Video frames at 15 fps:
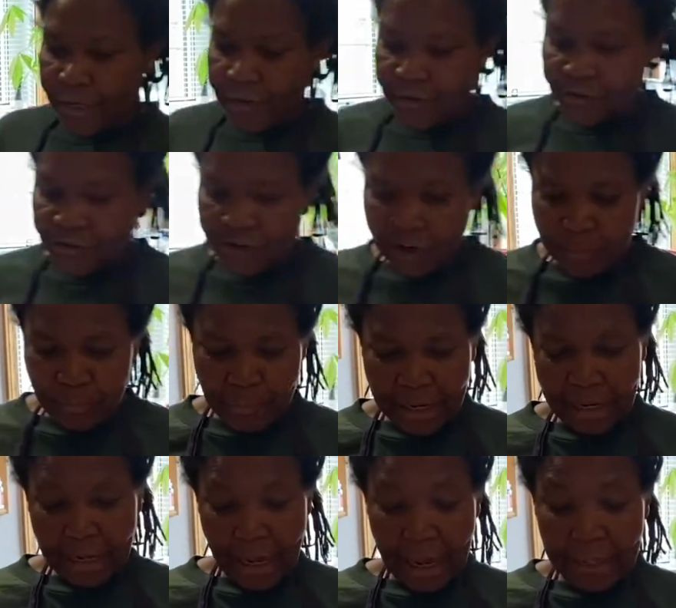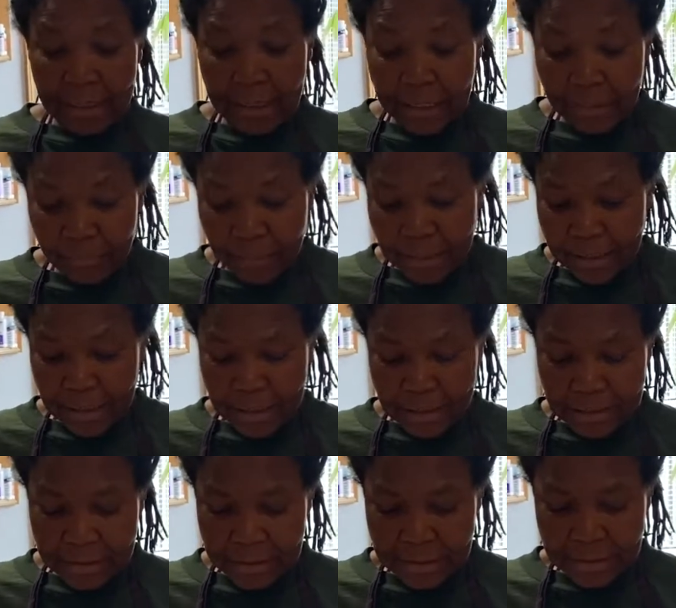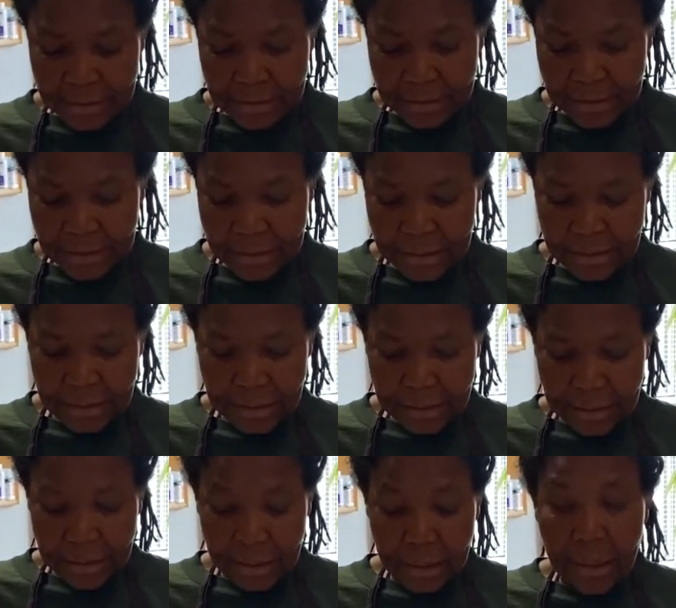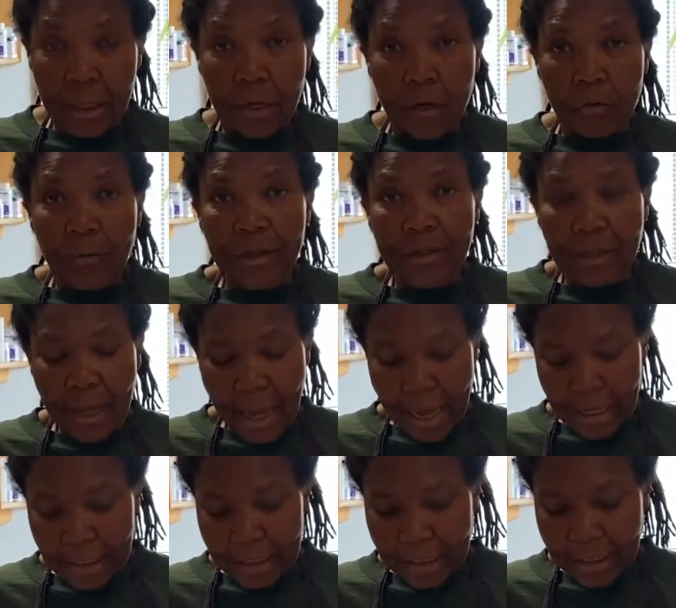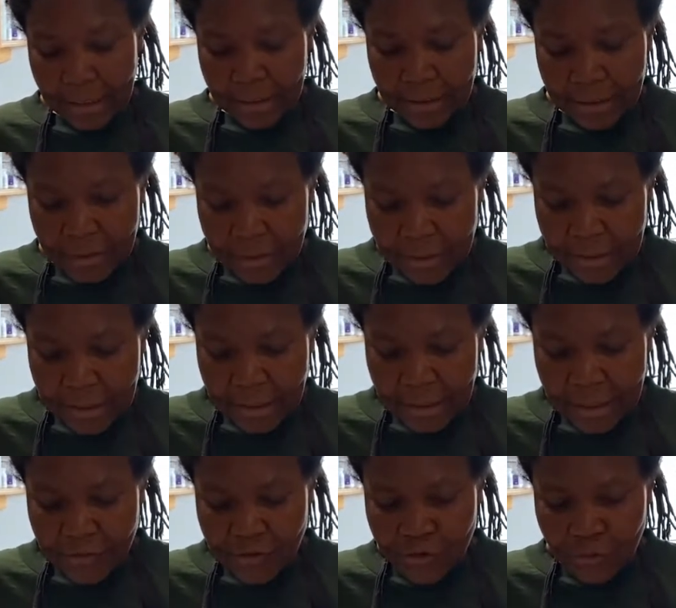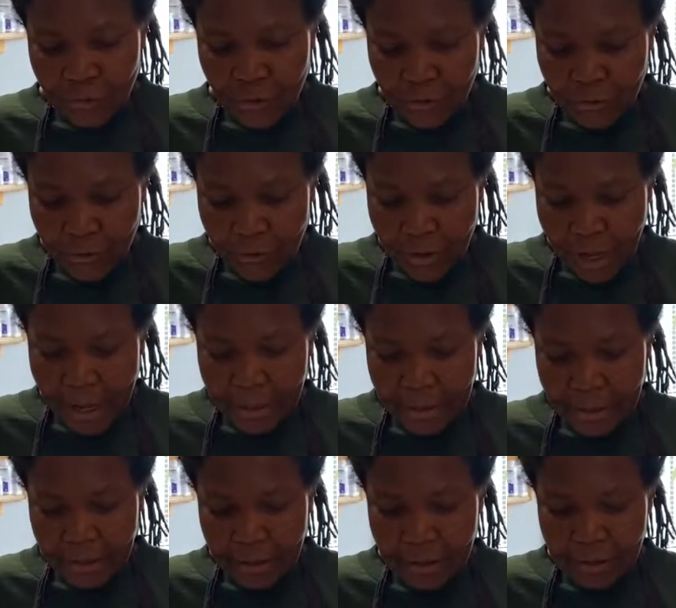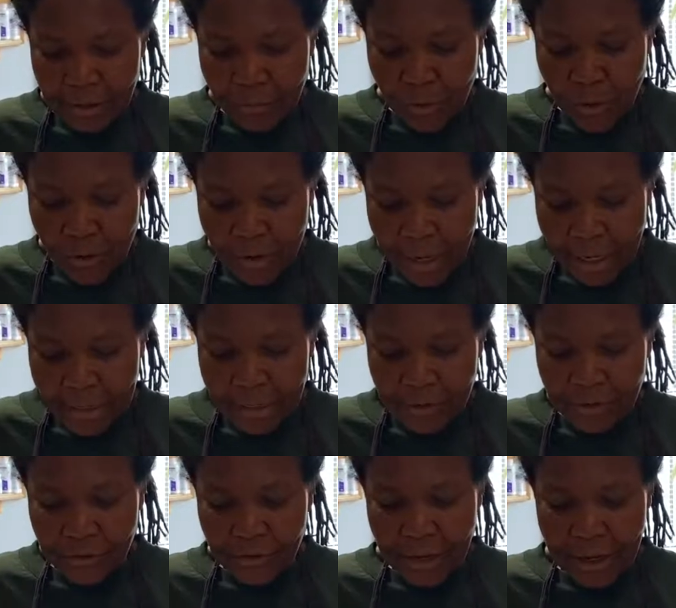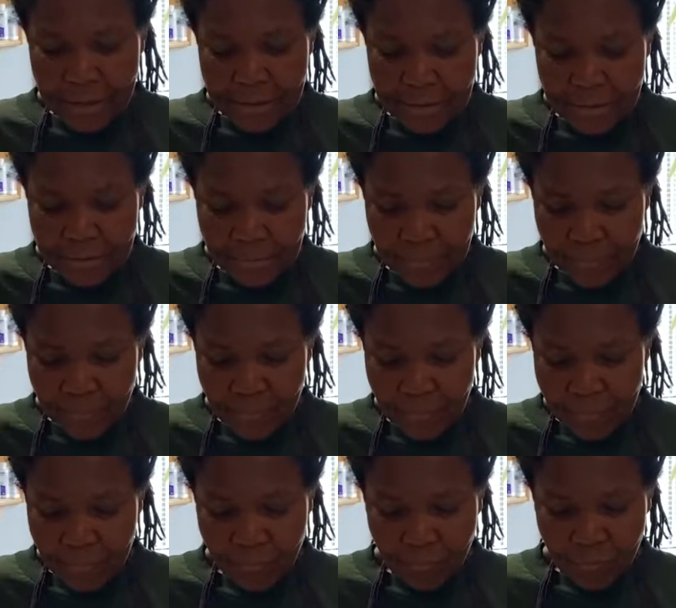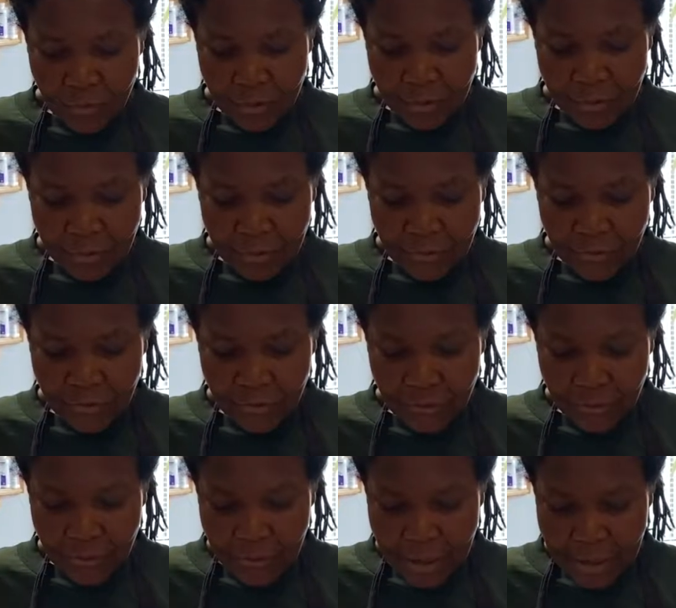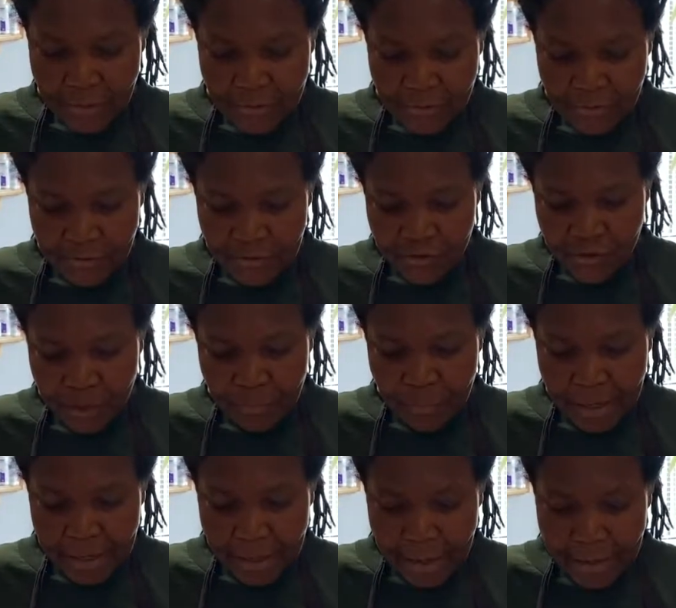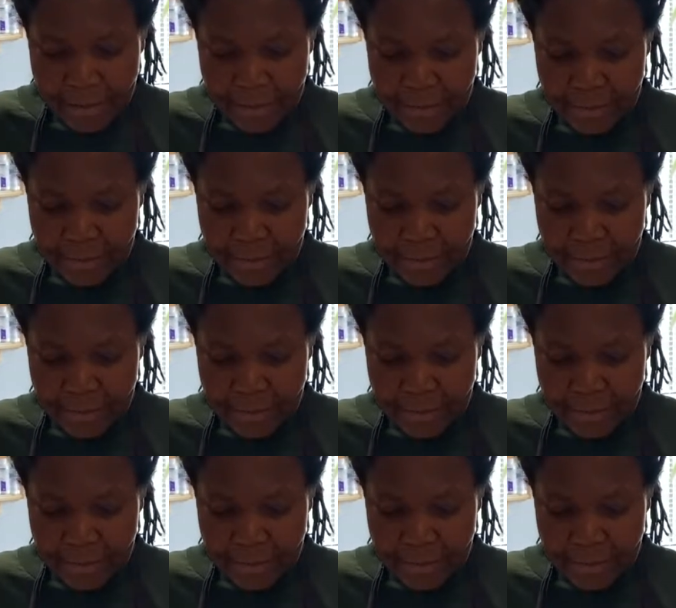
to chop my garlic because with garlic, the less you cook your garlic, the more garlic you get. So I'll chop my garlic.